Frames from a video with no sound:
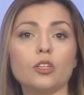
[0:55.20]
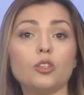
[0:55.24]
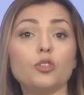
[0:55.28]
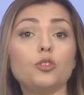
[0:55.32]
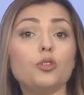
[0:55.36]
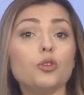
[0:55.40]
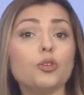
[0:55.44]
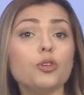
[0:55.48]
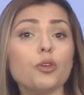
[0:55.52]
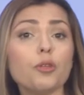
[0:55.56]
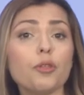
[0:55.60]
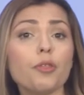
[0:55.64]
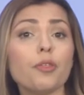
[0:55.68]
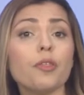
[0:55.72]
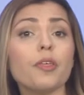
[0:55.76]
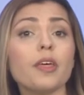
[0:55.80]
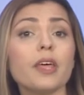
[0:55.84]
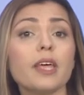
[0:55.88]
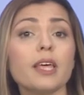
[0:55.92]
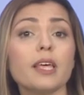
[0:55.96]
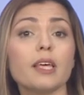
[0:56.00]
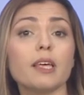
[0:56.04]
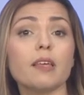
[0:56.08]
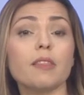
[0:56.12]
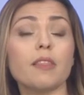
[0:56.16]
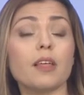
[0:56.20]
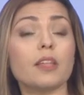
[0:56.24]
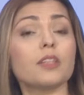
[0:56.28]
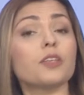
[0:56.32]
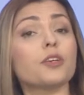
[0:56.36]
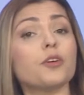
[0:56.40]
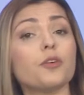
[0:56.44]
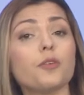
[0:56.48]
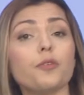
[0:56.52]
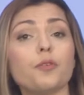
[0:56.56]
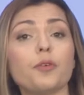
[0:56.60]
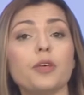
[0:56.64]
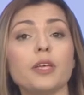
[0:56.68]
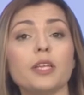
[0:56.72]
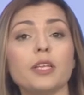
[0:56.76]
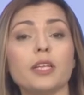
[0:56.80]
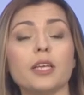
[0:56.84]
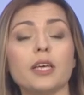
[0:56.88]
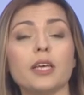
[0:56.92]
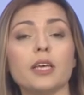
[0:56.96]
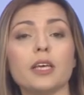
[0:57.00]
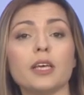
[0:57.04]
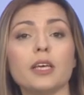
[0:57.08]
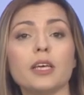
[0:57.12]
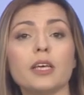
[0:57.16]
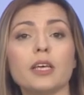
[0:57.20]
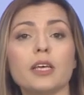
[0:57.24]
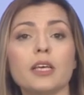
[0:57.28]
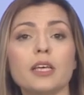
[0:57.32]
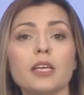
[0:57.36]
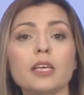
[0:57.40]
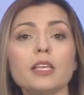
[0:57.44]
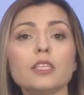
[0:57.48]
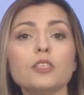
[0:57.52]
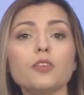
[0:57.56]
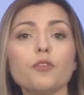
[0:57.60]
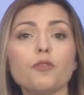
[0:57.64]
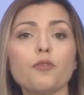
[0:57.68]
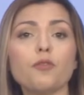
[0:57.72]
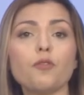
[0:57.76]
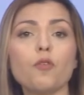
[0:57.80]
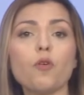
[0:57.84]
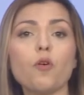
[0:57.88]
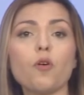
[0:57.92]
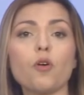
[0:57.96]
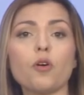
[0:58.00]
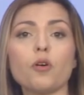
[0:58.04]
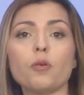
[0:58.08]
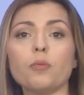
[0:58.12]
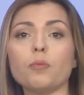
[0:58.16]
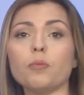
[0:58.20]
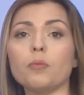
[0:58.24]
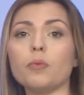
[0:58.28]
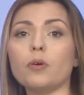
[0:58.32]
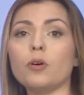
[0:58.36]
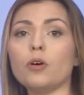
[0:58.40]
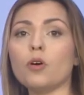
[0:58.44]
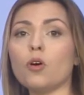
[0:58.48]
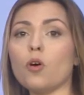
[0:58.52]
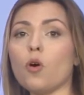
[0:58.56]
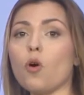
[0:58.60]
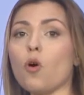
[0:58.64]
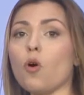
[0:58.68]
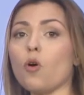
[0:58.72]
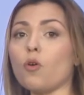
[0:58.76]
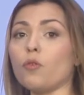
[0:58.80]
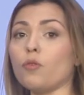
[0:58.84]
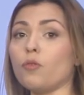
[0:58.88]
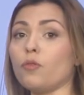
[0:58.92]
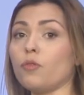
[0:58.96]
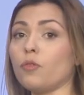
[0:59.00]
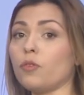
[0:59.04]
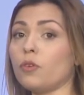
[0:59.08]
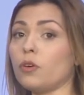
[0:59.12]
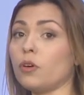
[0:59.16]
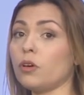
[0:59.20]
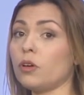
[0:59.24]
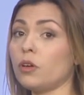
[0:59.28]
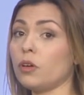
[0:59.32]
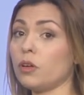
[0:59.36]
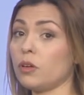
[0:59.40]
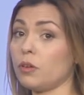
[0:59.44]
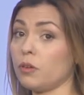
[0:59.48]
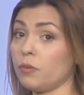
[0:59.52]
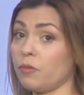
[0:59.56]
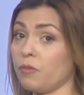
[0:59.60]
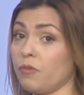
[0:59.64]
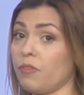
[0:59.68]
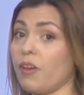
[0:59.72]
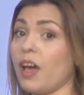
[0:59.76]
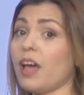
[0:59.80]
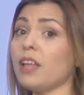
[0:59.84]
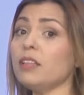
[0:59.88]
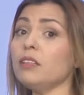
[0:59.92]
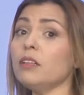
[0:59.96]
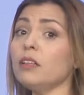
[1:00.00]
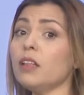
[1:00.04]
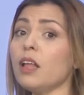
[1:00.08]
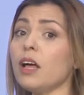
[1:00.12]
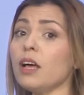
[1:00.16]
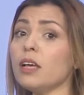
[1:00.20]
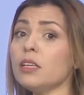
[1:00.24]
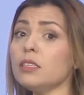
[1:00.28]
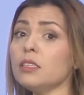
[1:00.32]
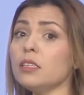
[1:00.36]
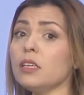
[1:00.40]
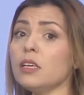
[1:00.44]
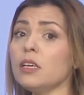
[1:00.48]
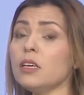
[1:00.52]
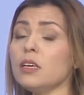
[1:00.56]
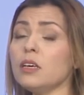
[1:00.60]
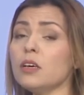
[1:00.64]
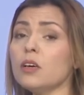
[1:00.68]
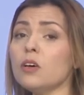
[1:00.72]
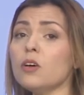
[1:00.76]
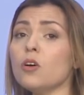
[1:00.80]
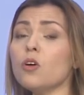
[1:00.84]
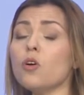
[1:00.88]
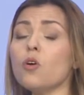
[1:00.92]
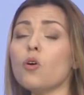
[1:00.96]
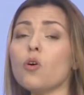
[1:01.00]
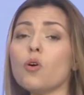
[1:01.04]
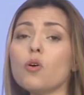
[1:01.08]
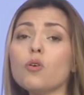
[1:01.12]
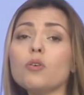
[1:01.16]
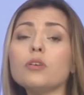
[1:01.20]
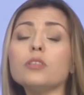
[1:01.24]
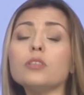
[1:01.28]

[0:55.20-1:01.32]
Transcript: Do you think that graffiti is a form of vandalizing or